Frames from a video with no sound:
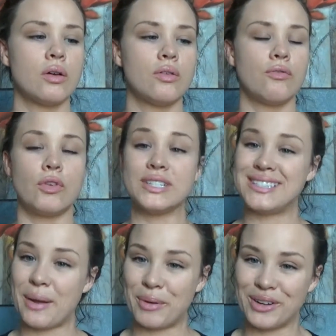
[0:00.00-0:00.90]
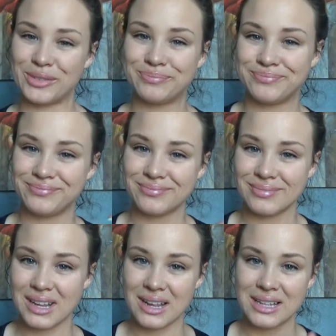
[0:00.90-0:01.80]
for summer
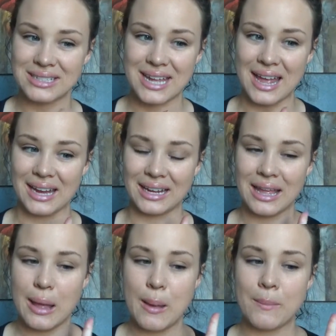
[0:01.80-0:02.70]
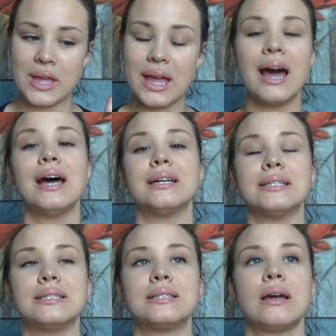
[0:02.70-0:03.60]
tanning
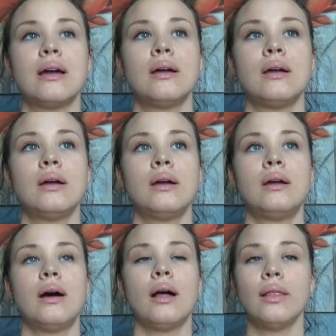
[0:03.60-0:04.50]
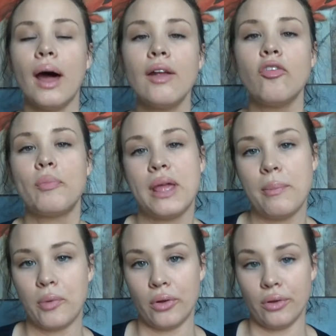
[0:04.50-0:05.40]
because a lot of
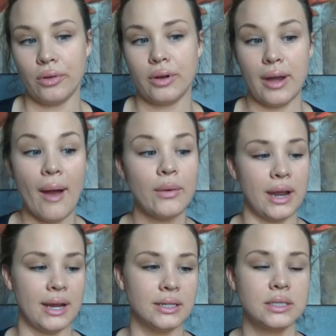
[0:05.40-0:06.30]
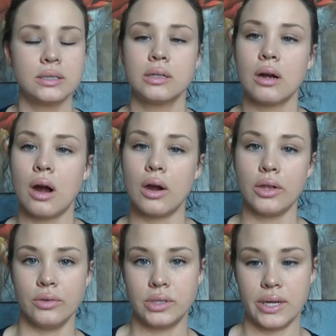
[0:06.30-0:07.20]
people nowadays are
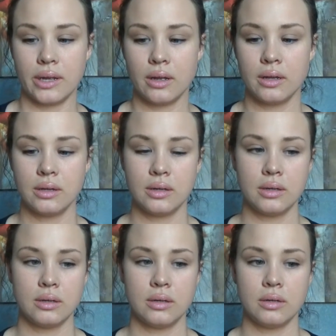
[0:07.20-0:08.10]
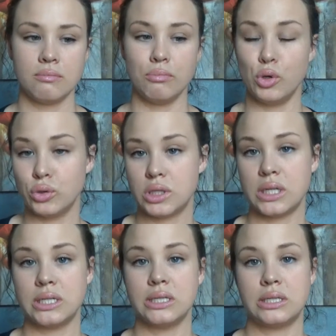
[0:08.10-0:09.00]
using
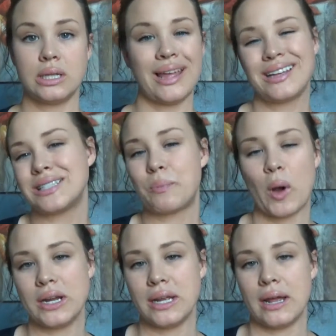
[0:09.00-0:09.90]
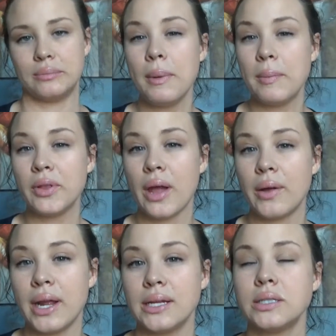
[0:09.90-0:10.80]
mousses, like a spray tan. People
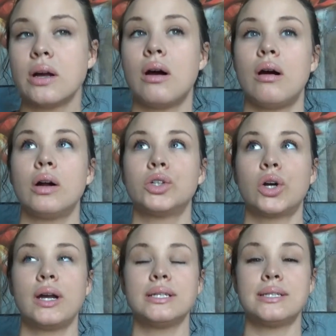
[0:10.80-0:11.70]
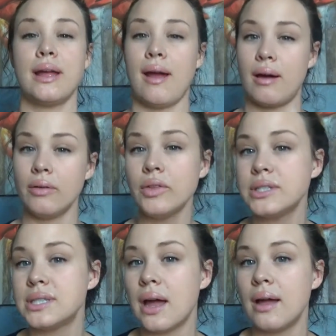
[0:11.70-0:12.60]
nowadays are trying to stay out of the
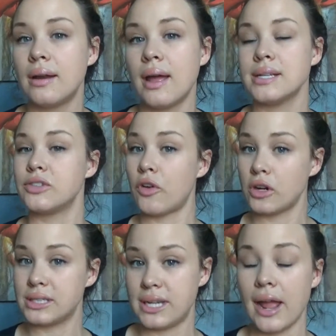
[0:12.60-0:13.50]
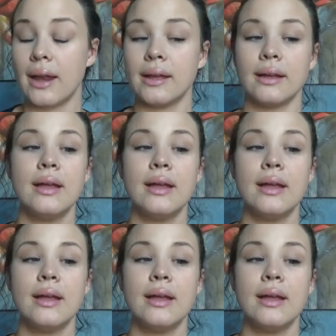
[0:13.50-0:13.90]
sun as far as tanning